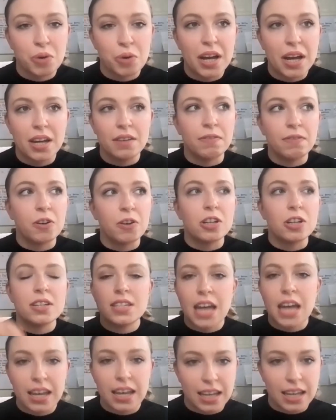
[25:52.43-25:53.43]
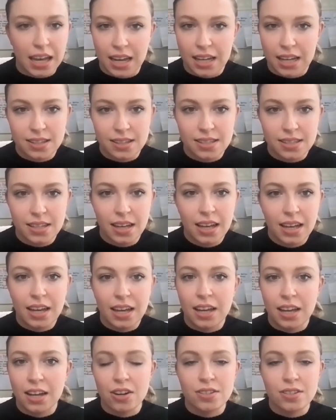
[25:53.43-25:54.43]
portrayed for decades
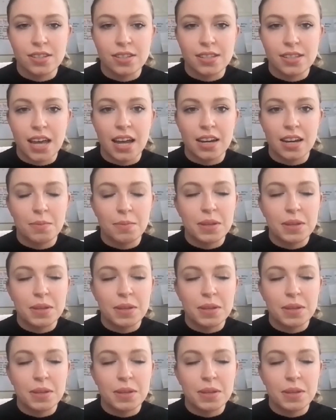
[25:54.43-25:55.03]
in our society.